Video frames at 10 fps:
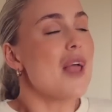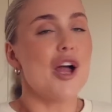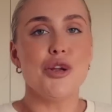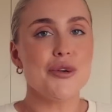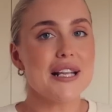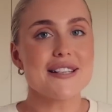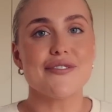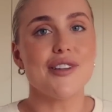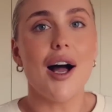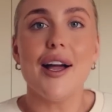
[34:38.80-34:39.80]
a new lease
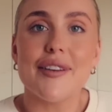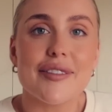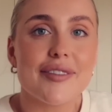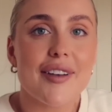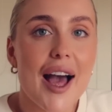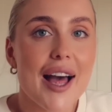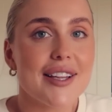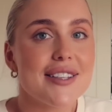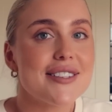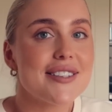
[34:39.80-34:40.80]
of life,
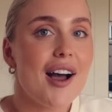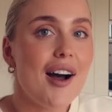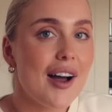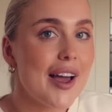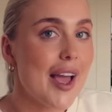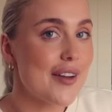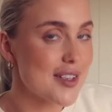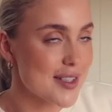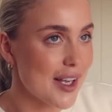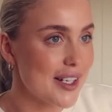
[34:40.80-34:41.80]
and I have
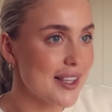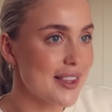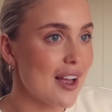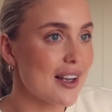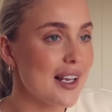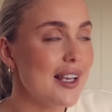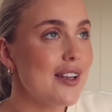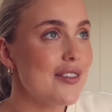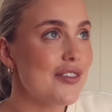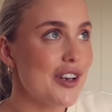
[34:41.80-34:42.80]
decided that
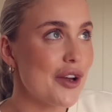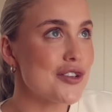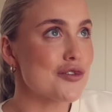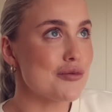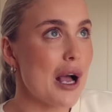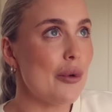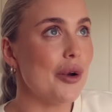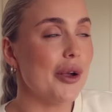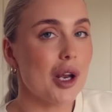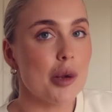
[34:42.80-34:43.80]
cleaning videos from now
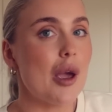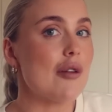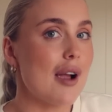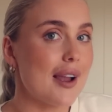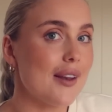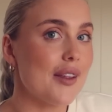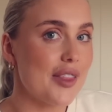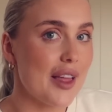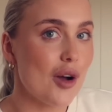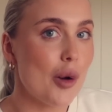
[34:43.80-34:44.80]
on are going to be a regular
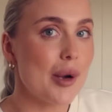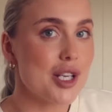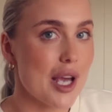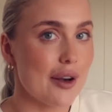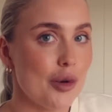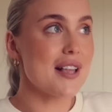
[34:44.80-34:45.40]
thing on my channel.